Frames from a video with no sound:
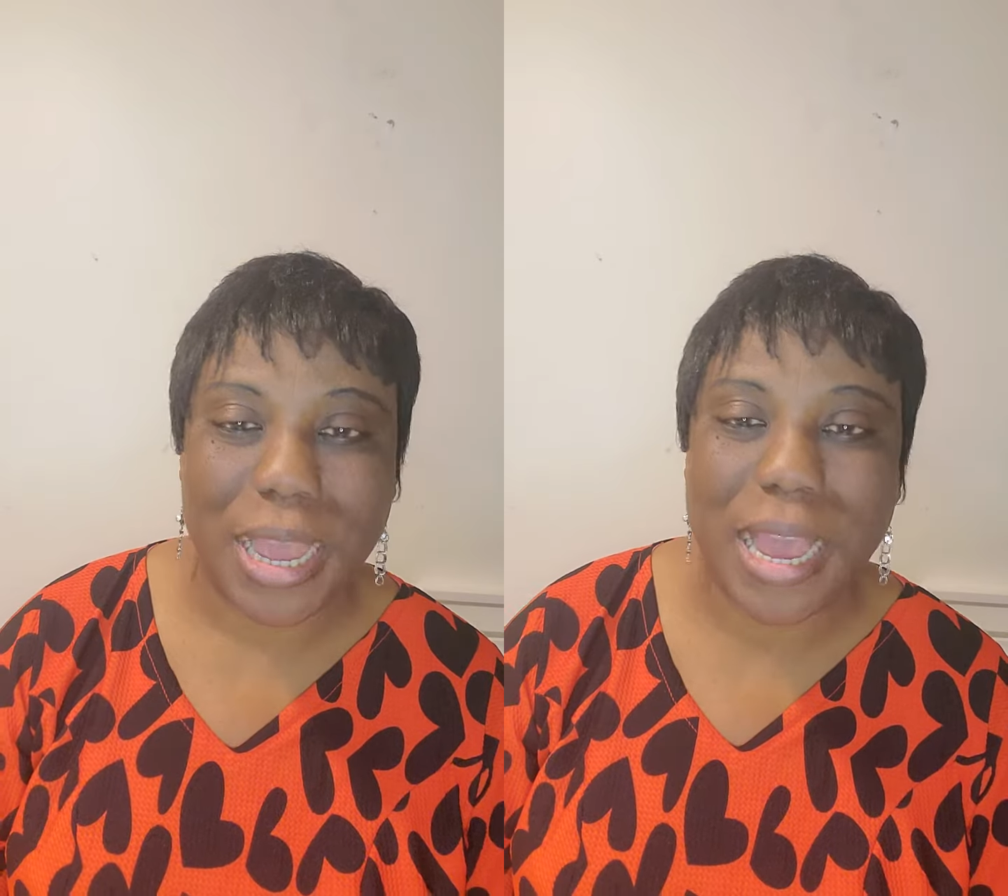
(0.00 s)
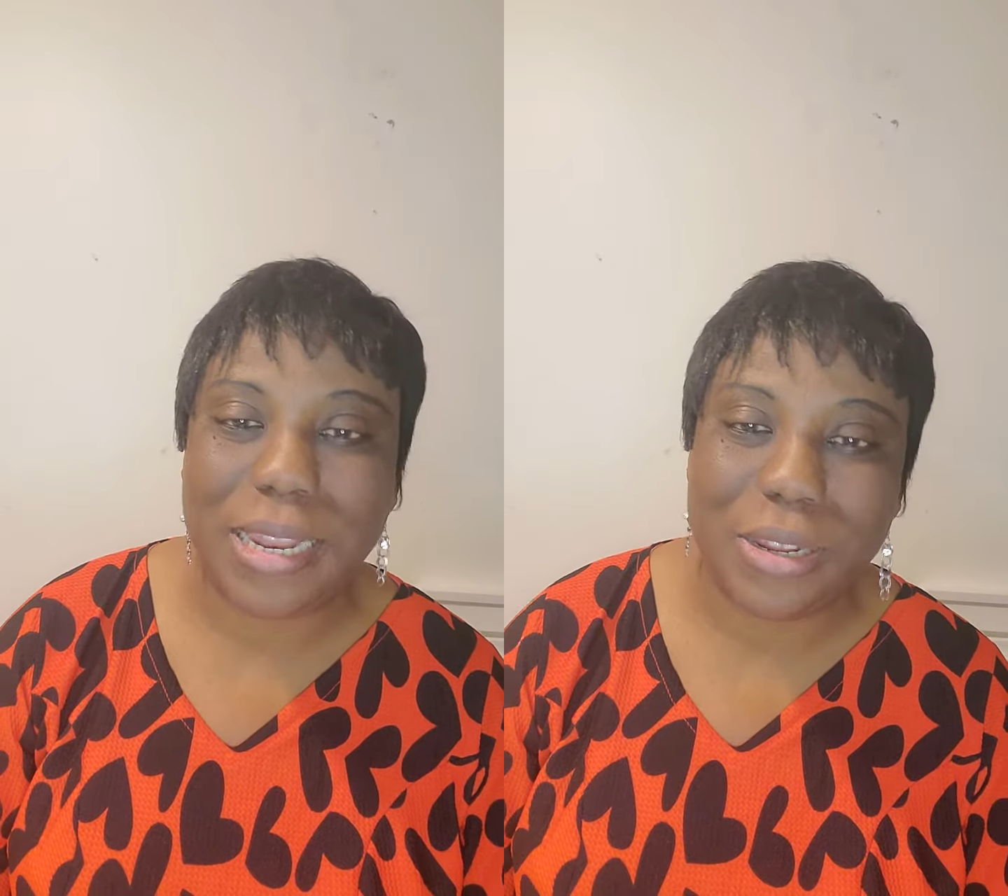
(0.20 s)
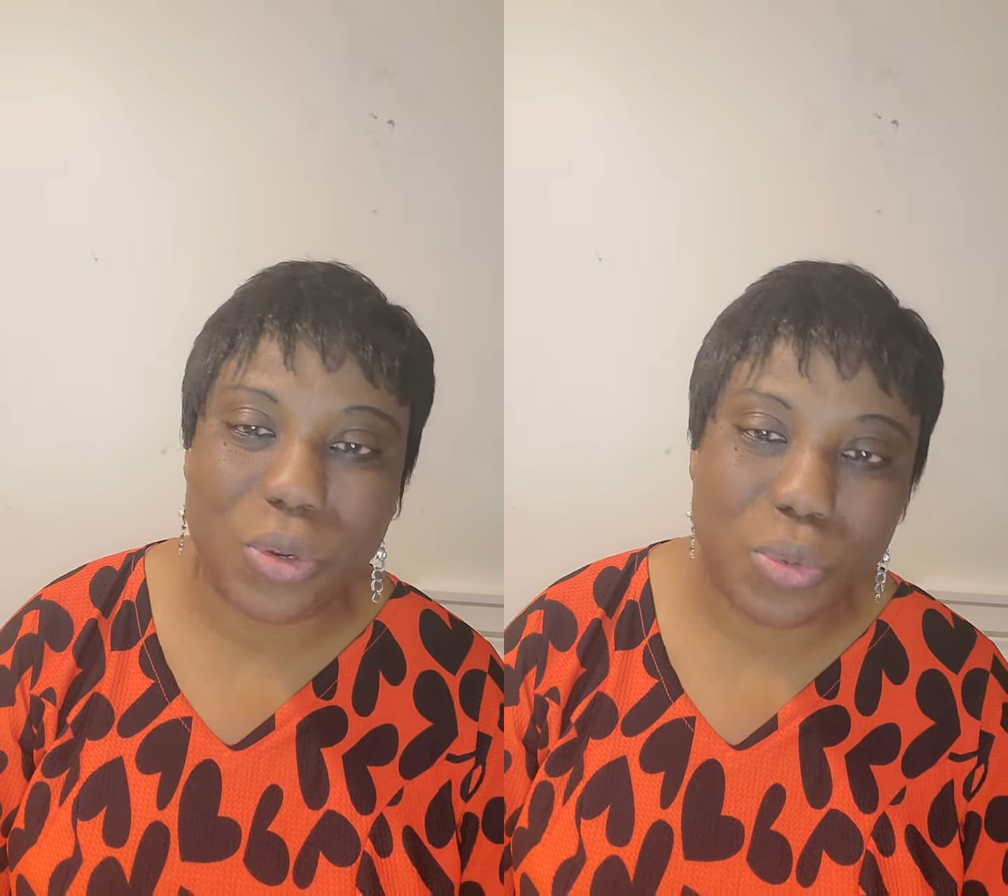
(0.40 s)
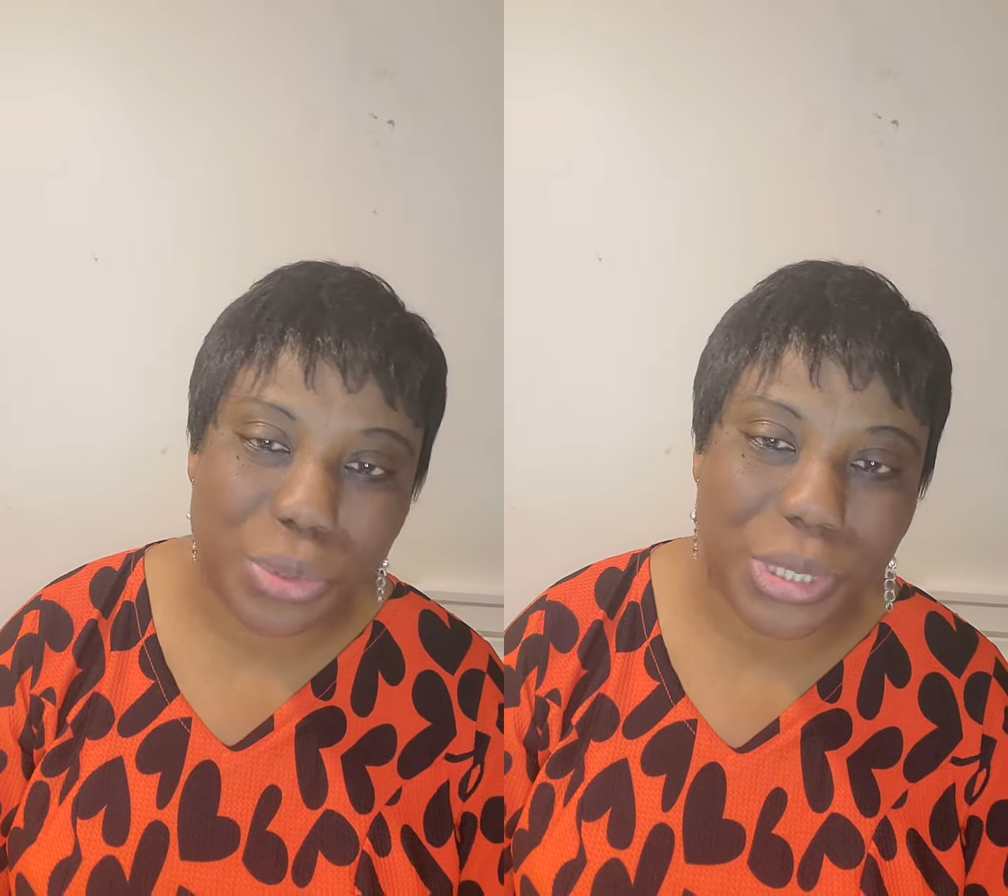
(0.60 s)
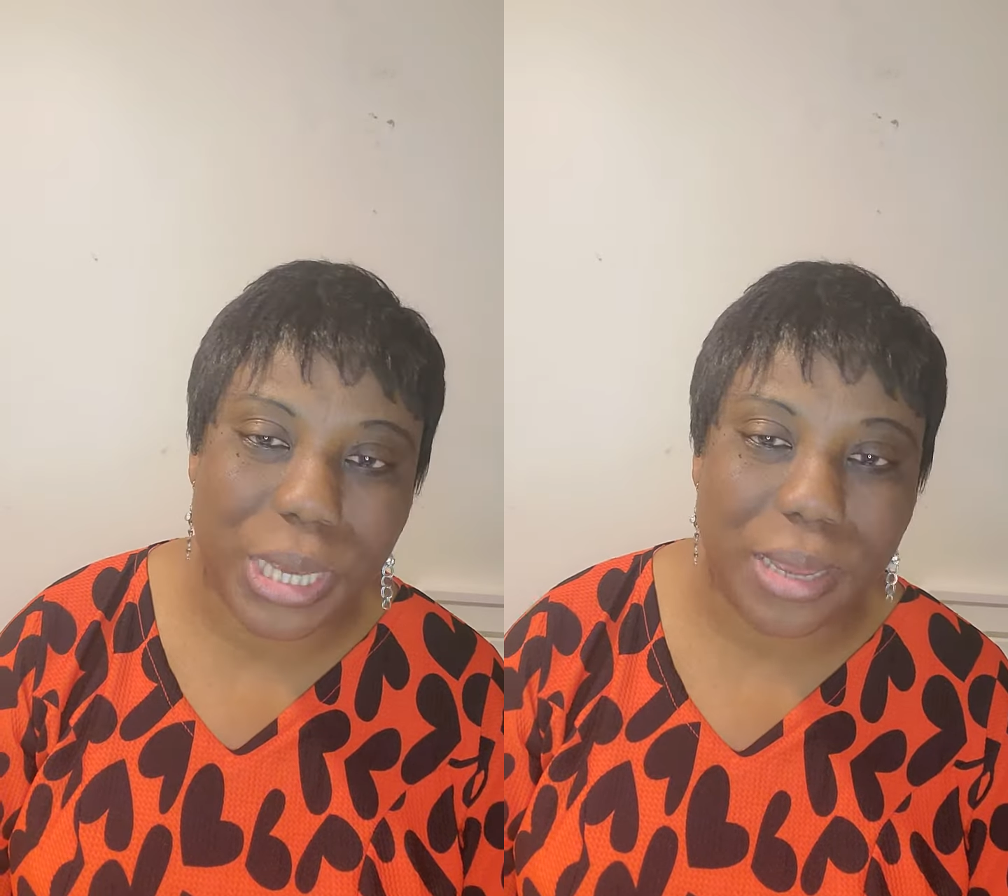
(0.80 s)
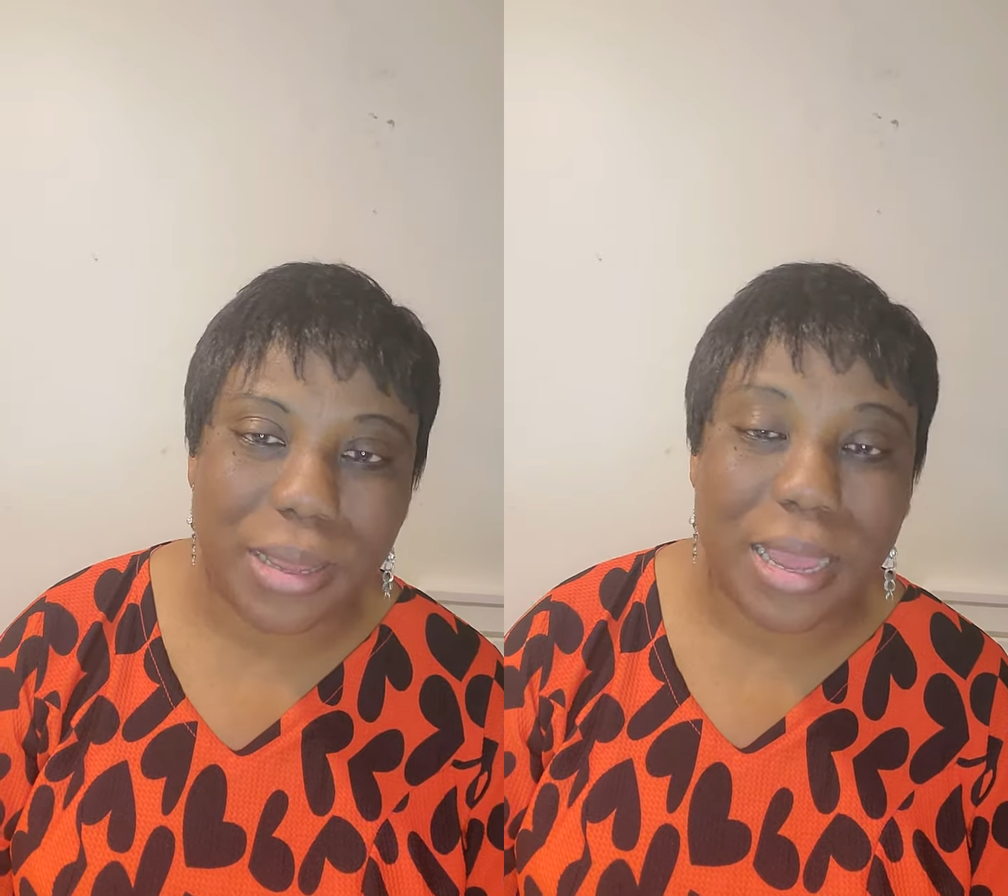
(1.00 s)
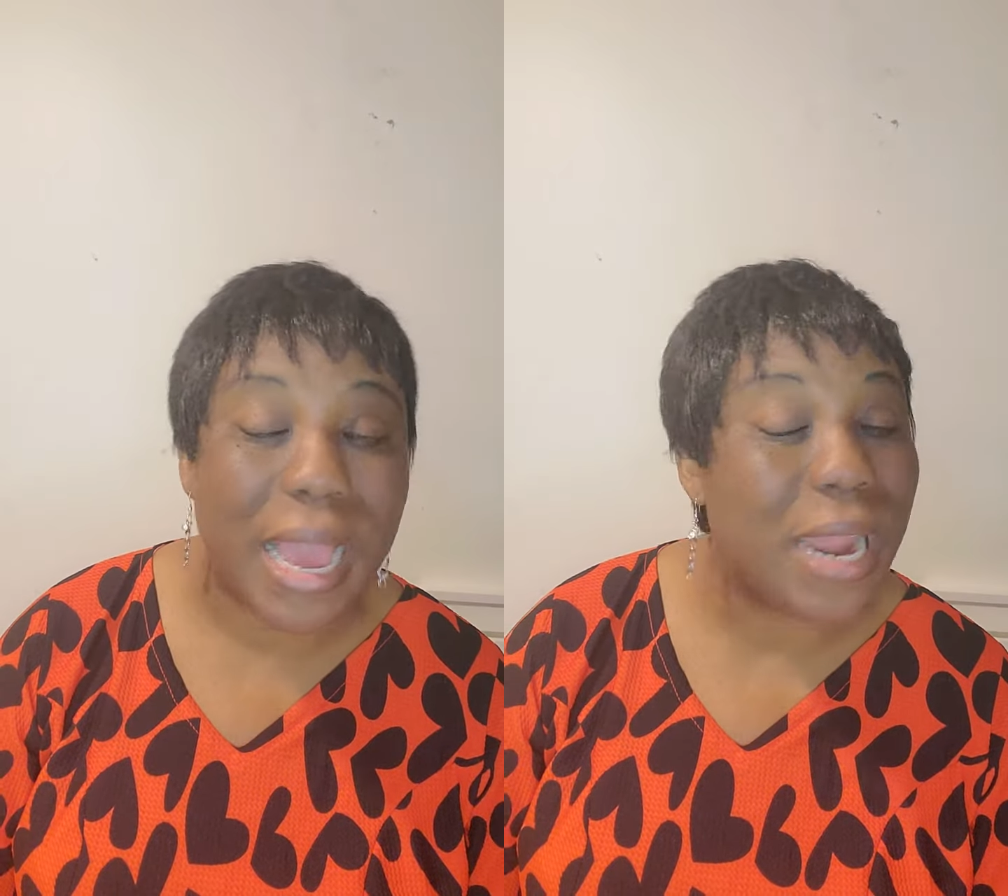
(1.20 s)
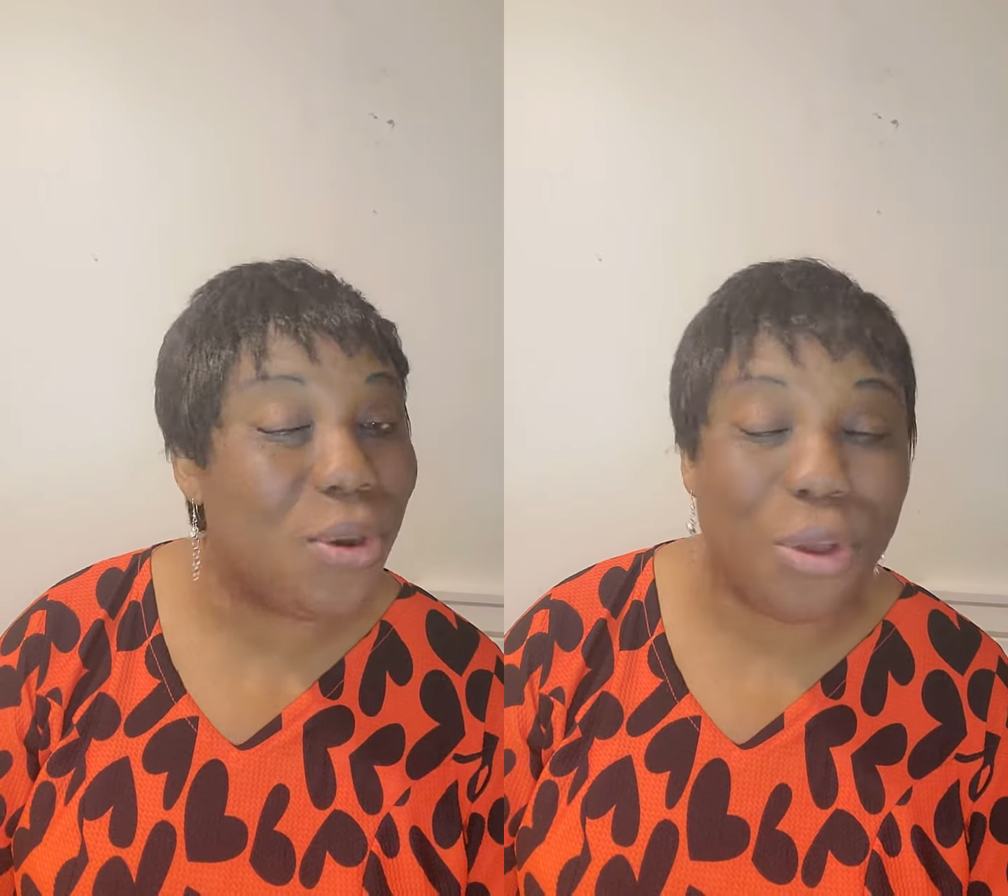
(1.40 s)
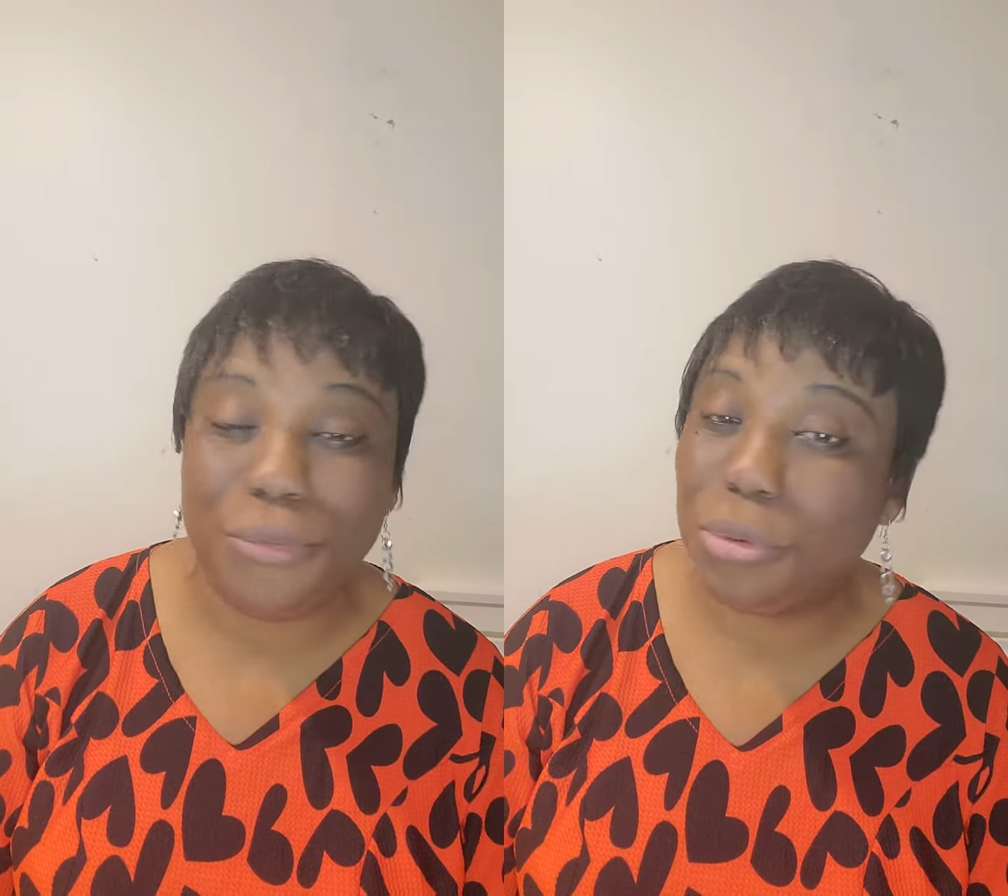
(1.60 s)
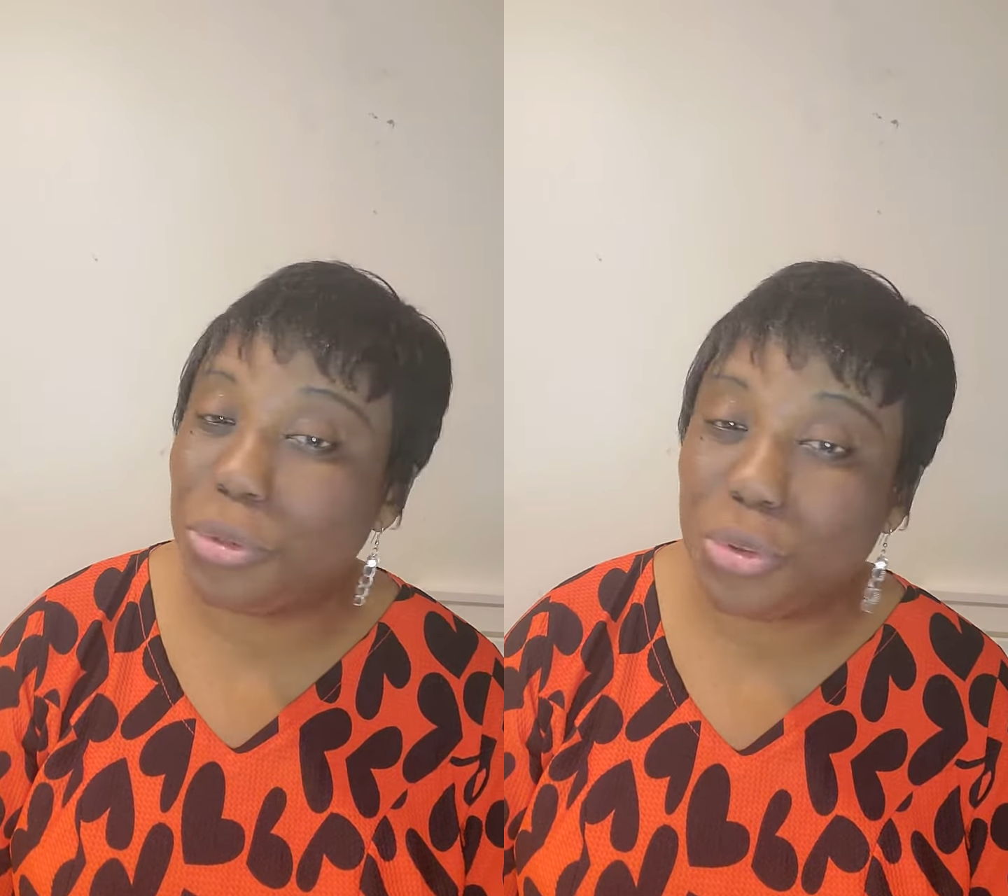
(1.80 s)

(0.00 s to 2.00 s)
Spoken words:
Hallelujah. I love you